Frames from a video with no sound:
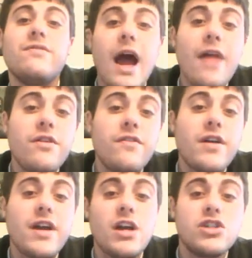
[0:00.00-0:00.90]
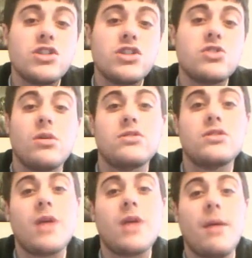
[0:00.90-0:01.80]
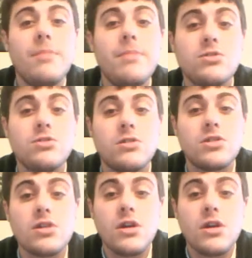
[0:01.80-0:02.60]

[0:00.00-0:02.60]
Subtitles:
and their variations as well as some common passwords.